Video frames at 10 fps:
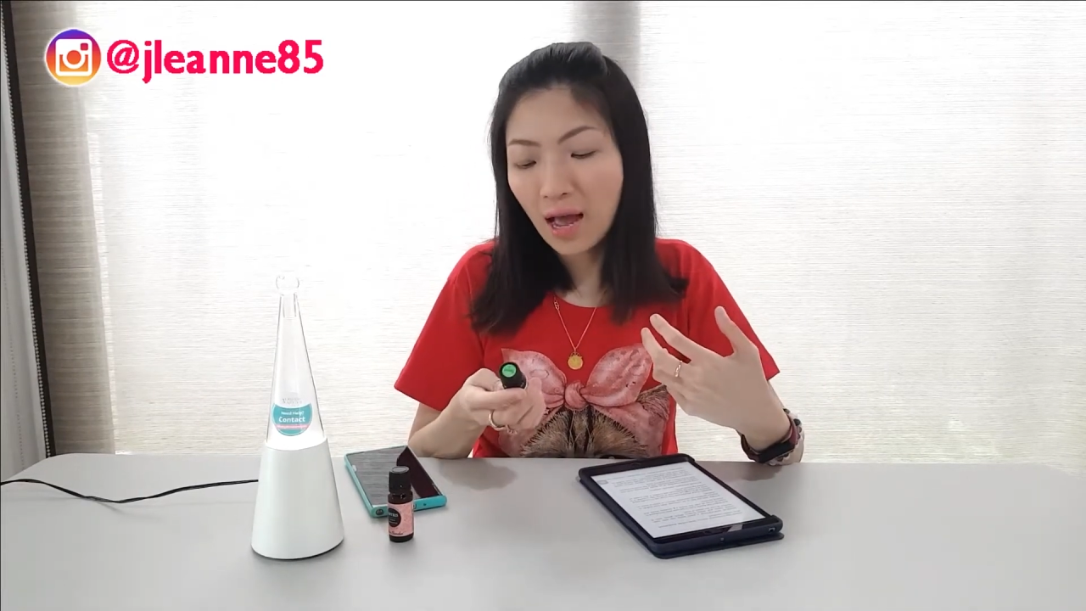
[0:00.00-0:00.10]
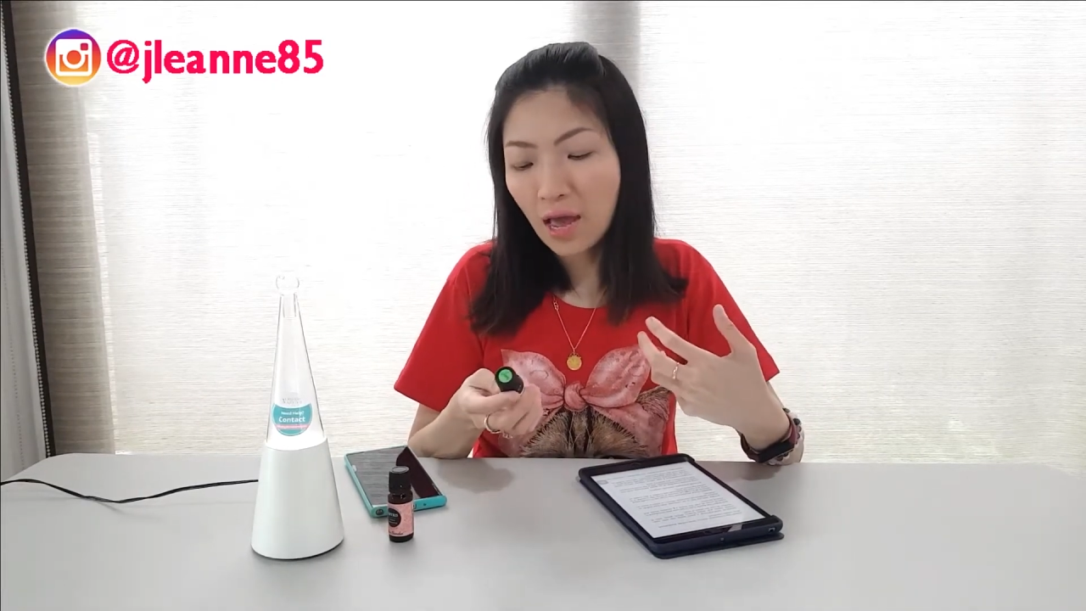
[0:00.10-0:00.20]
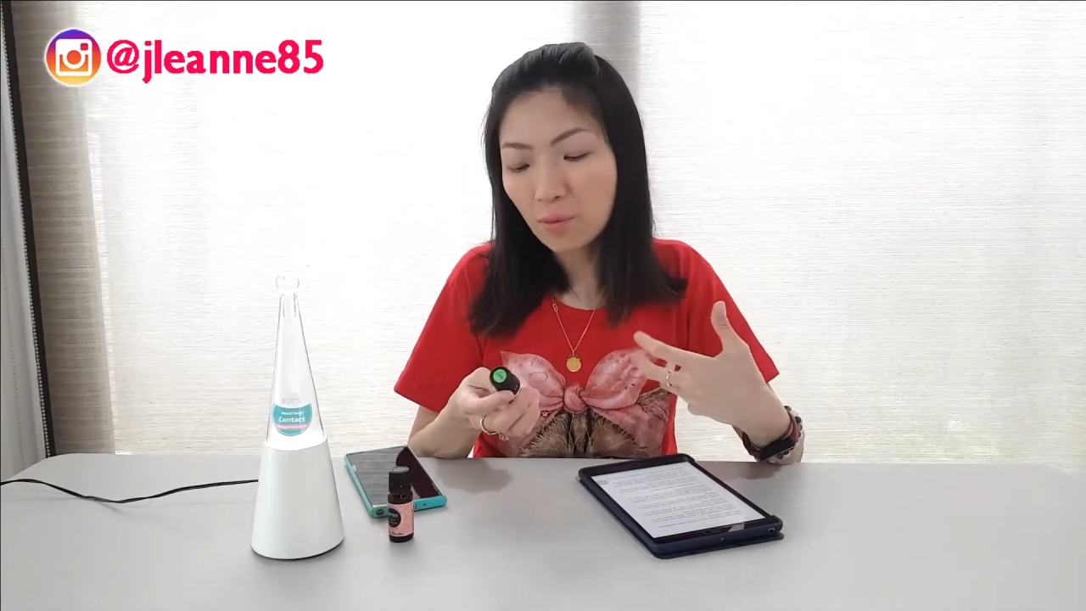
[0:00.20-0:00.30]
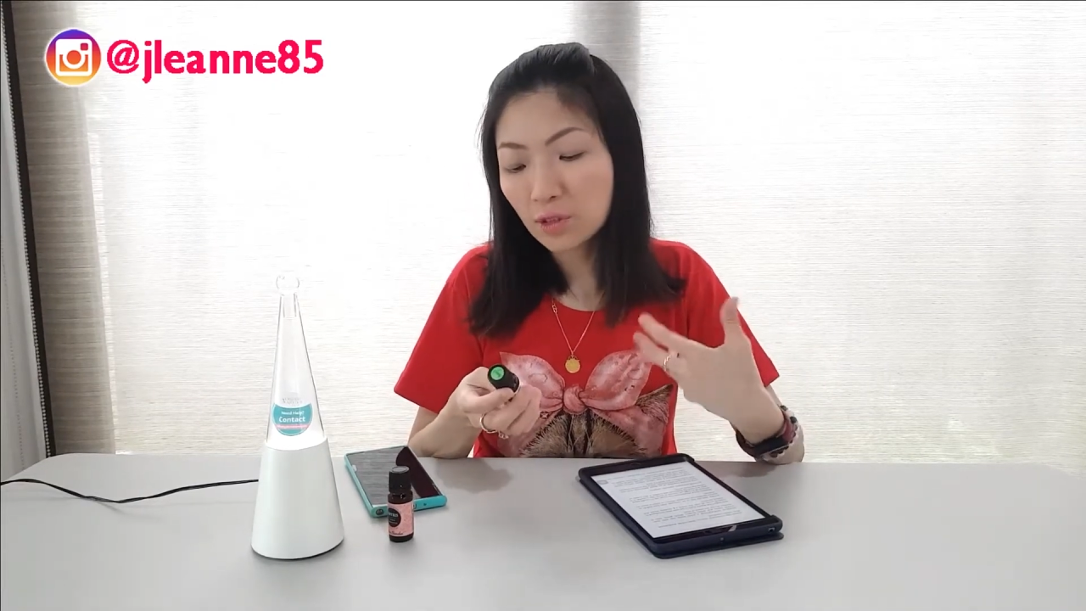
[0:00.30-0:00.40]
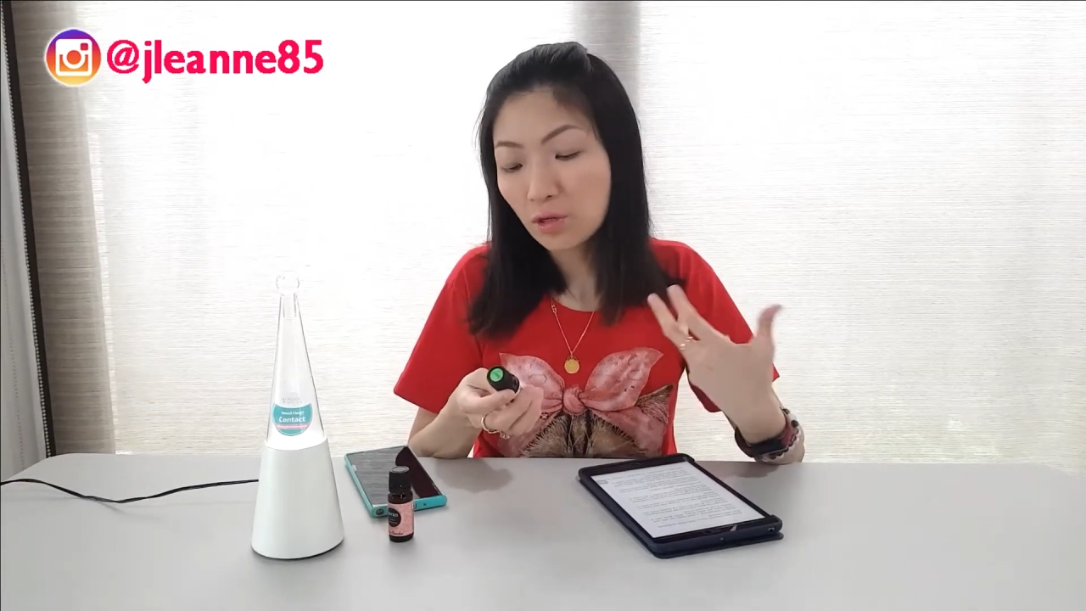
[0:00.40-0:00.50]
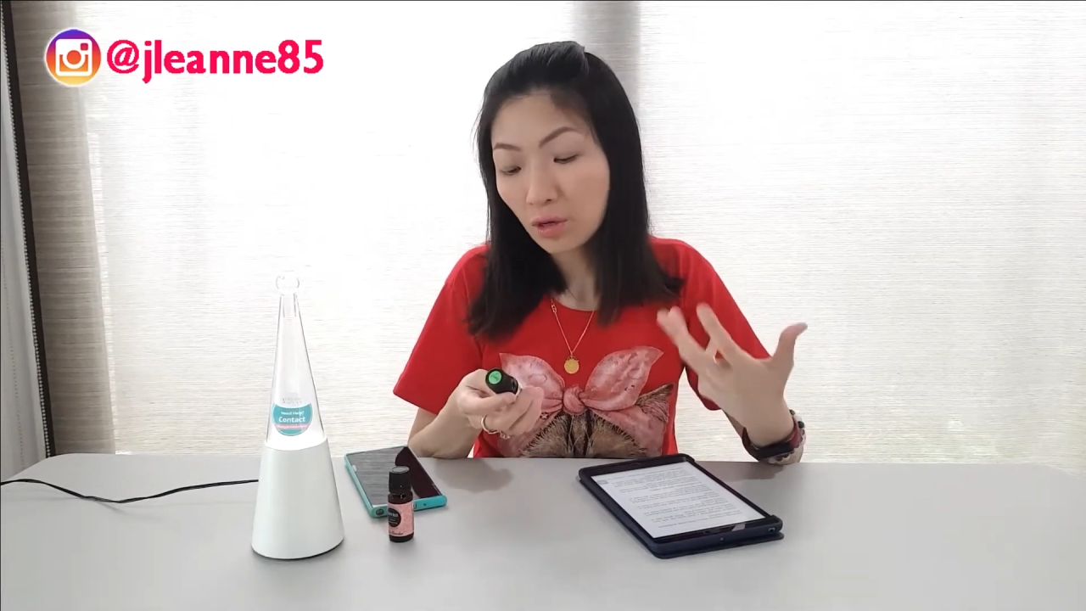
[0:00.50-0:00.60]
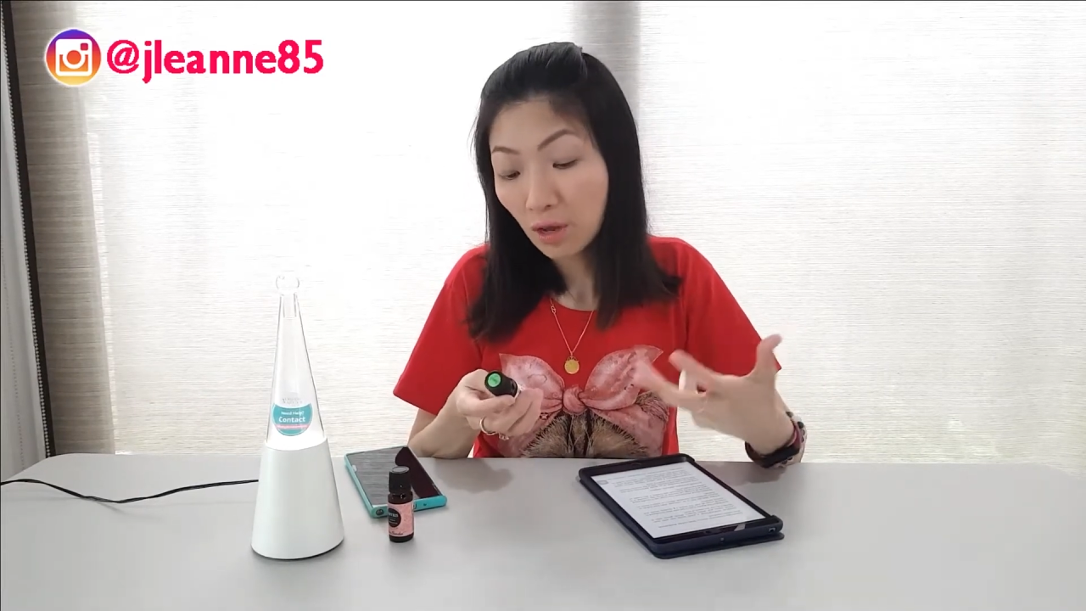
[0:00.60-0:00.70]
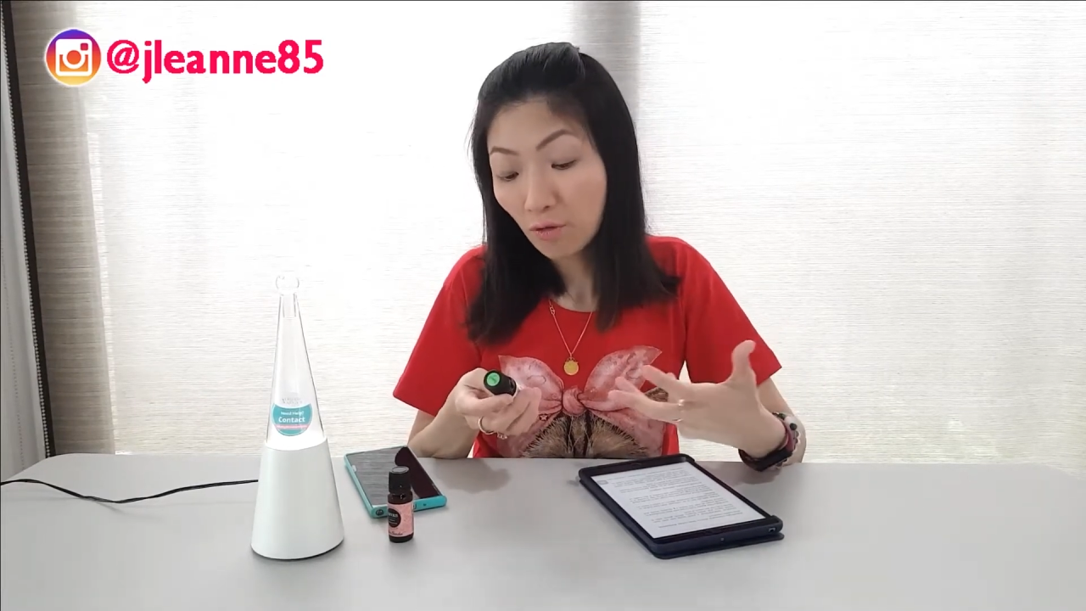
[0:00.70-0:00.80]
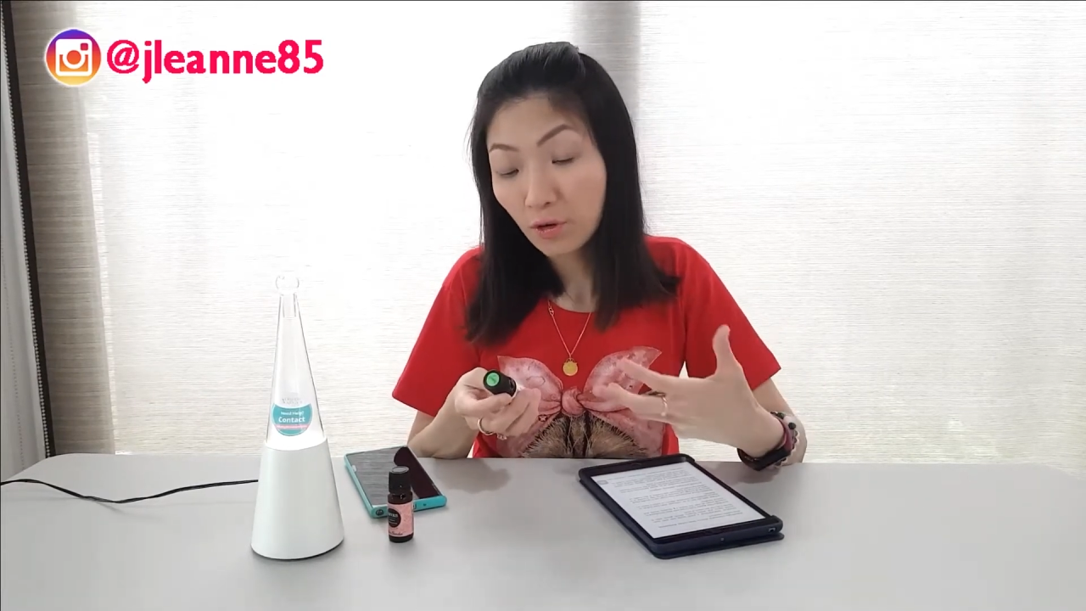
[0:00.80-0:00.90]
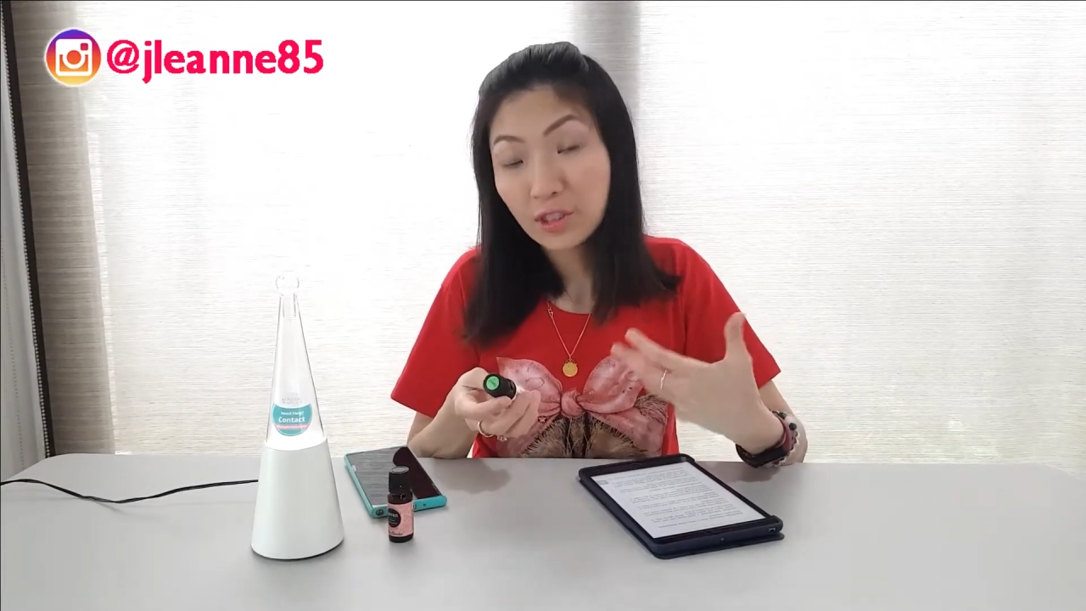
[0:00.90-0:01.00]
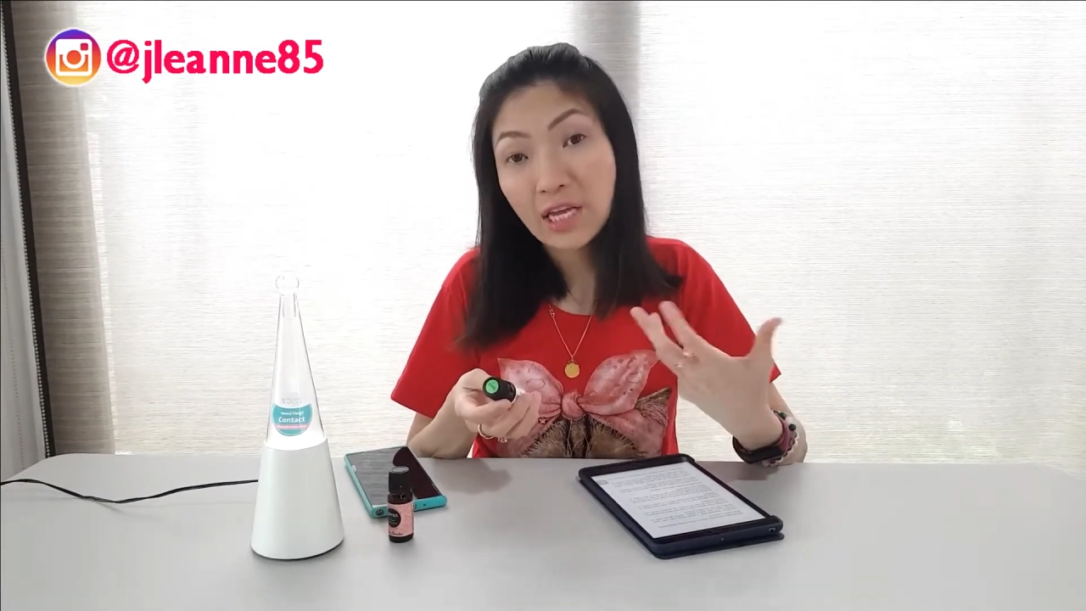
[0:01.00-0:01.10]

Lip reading: I was looking for